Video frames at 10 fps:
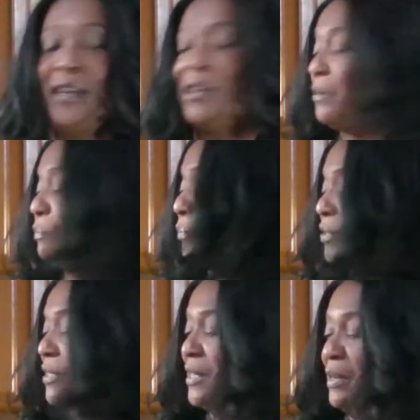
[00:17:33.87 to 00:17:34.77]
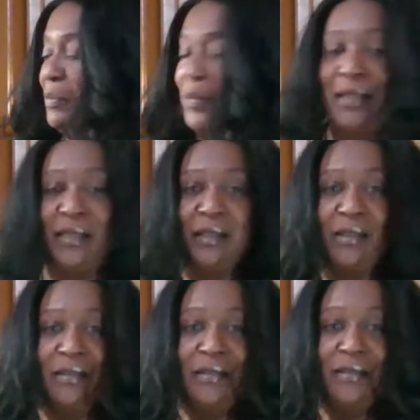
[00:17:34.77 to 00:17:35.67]
and I pretty in the pot
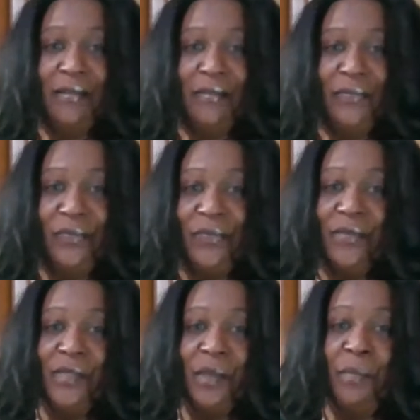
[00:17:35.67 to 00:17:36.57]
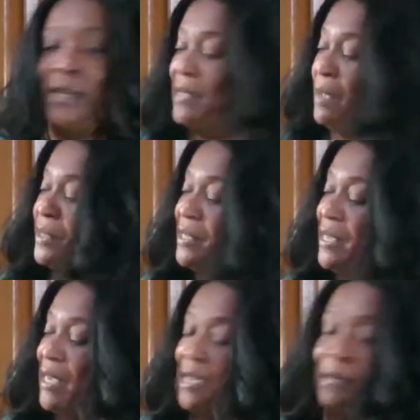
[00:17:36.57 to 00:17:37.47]
now. Somebody said I must
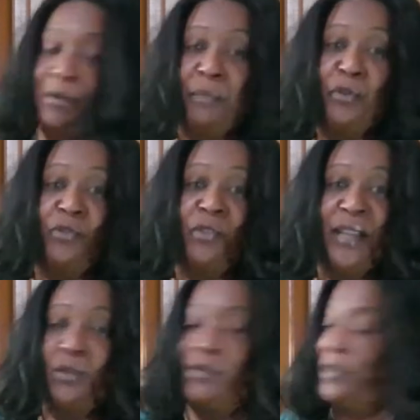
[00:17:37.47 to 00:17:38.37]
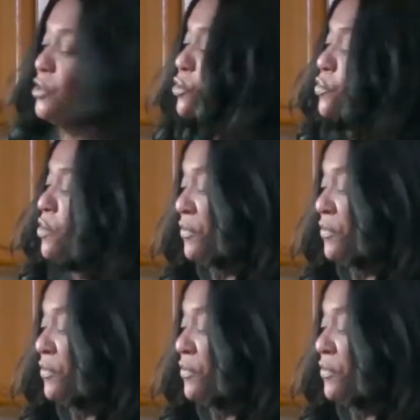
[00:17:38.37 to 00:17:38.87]
get a camera and put it right over the stove,